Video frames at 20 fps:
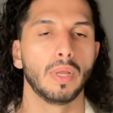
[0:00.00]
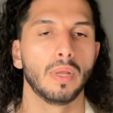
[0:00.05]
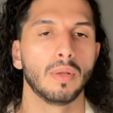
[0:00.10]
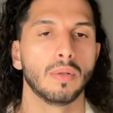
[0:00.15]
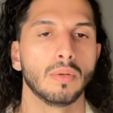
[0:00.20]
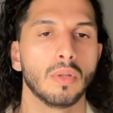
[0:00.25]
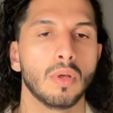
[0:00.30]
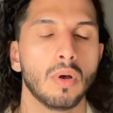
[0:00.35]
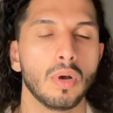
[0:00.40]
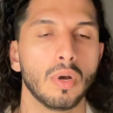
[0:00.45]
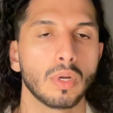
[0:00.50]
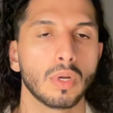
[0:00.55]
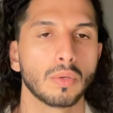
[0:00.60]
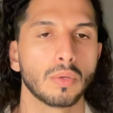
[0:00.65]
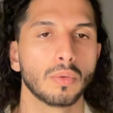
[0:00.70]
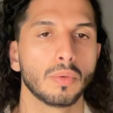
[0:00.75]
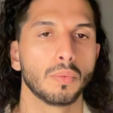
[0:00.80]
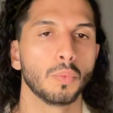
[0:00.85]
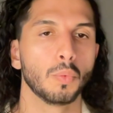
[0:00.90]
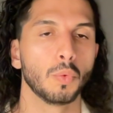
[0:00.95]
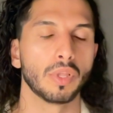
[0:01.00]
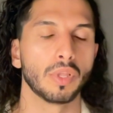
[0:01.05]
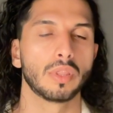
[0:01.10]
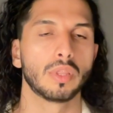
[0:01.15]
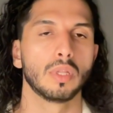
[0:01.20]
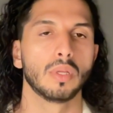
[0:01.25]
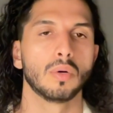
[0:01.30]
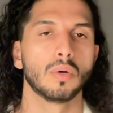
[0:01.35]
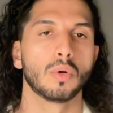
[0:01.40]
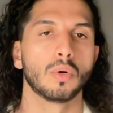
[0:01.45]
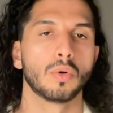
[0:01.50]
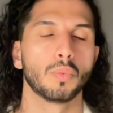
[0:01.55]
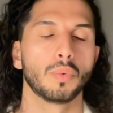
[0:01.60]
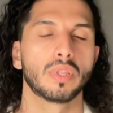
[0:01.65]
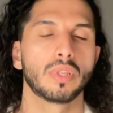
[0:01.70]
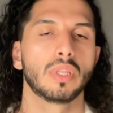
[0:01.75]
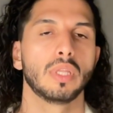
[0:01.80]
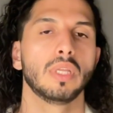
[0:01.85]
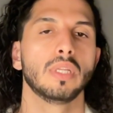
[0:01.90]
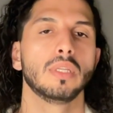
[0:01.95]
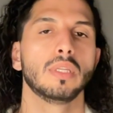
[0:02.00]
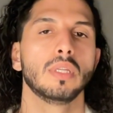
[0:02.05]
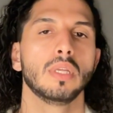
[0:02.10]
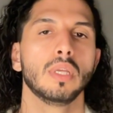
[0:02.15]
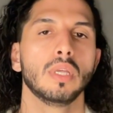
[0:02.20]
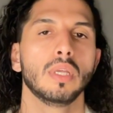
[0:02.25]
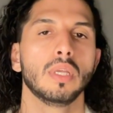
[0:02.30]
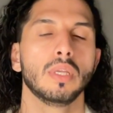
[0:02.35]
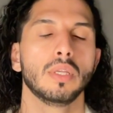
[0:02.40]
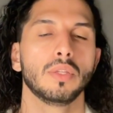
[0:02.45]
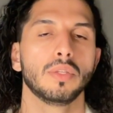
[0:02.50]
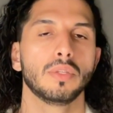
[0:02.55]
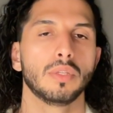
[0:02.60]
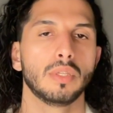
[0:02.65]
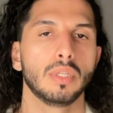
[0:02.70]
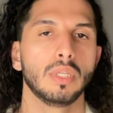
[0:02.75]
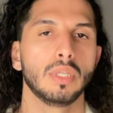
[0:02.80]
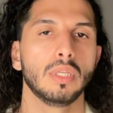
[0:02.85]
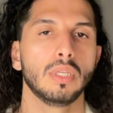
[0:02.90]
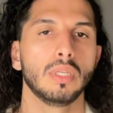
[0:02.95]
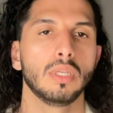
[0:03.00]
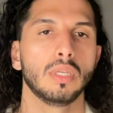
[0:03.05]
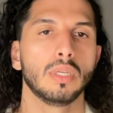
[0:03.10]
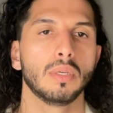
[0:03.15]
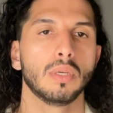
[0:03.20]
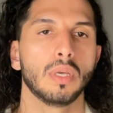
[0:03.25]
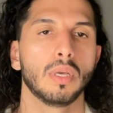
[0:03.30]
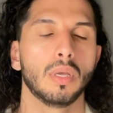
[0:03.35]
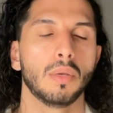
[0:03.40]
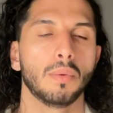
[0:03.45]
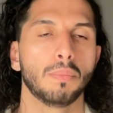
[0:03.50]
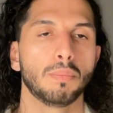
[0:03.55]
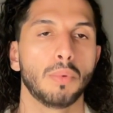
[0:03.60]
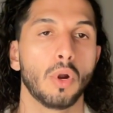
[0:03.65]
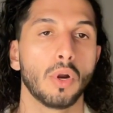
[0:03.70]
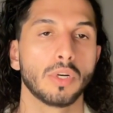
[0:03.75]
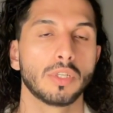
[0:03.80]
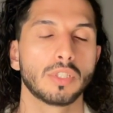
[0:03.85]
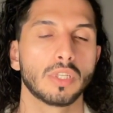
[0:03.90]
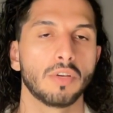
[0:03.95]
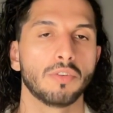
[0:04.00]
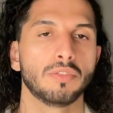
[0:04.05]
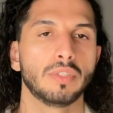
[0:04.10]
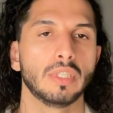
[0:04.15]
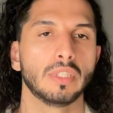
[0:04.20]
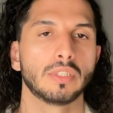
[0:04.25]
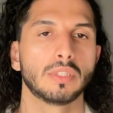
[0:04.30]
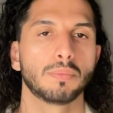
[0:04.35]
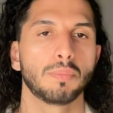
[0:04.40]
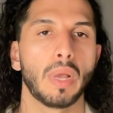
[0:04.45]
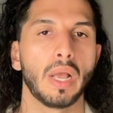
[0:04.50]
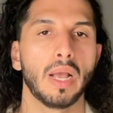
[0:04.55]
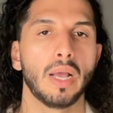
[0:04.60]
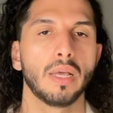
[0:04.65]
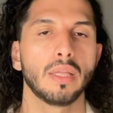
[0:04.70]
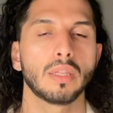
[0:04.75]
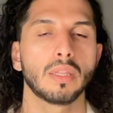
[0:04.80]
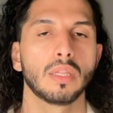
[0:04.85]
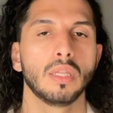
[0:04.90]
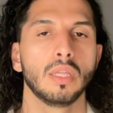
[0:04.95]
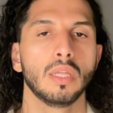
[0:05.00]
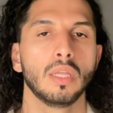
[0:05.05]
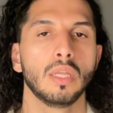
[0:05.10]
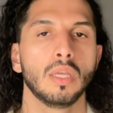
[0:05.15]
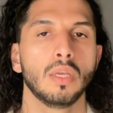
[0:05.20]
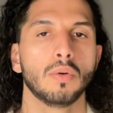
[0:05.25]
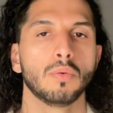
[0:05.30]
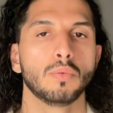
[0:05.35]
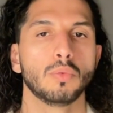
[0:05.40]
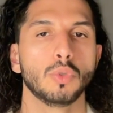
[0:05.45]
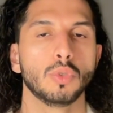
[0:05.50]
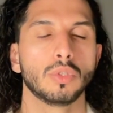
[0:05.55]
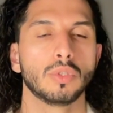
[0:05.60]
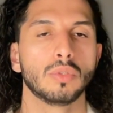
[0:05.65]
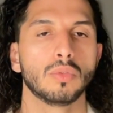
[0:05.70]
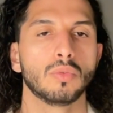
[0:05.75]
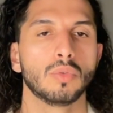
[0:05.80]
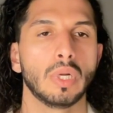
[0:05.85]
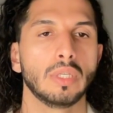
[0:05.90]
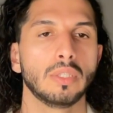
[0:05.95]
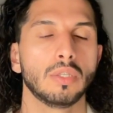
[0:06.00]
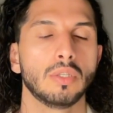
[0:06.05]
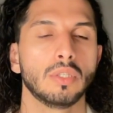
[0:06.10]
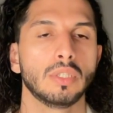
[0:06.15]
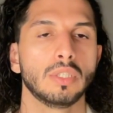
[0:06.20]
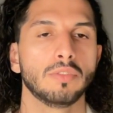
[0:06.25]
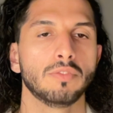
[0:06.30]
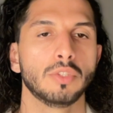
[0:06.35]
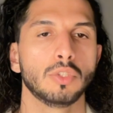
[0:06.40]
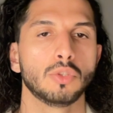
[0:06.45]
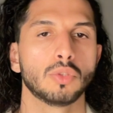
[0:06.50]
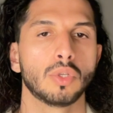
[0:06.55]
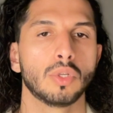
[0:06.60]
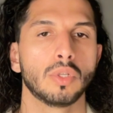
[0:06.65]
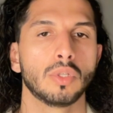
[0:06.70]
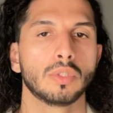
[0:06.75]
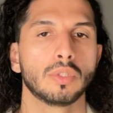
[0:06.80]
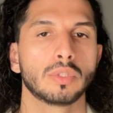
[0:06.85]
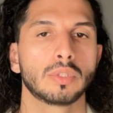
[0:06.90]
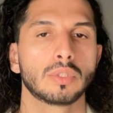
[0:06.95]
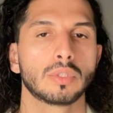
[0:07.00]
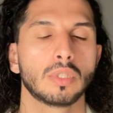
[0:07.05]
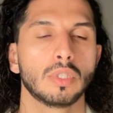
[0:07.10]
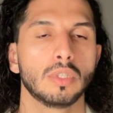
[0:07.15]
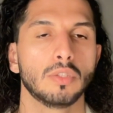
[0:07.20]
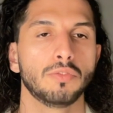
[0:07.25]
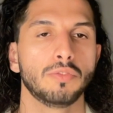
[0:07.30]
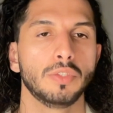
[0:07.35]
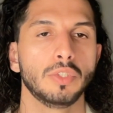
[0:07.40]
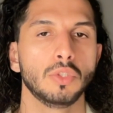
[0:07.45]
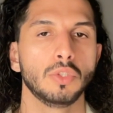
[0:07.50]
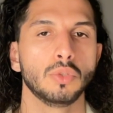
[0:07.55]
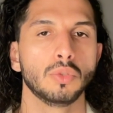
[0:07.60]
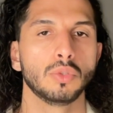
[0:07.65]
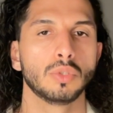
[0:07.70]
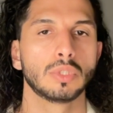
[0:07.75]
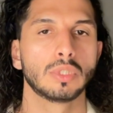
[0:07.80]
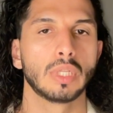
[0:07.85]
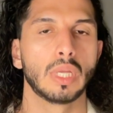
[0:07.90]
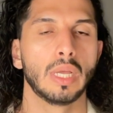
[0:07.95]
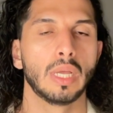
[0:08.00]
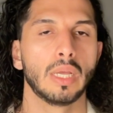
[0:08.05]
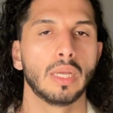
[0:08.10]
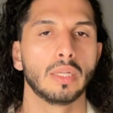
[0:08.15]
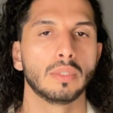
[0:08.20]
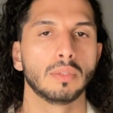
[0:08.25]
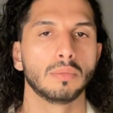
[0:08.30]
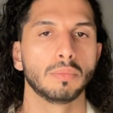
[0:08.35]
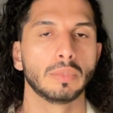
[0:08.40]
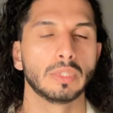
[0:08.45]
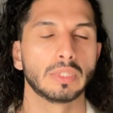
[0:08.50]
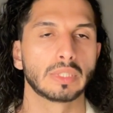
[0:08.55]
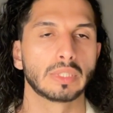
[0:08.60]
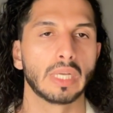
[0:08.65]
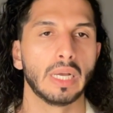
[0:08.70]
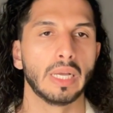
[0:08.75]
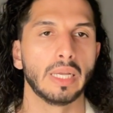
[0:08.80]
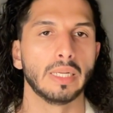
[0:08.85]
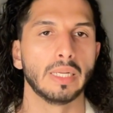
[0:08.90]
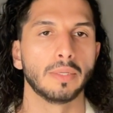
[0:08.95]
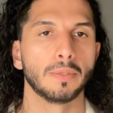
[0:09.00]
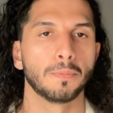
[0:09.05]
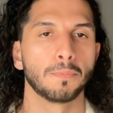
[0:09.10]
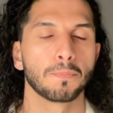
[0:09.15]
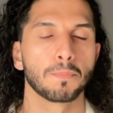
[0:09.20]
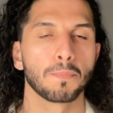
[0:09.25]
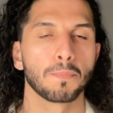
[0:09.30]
along with or within the parts of this path would render individuals confused and misguided.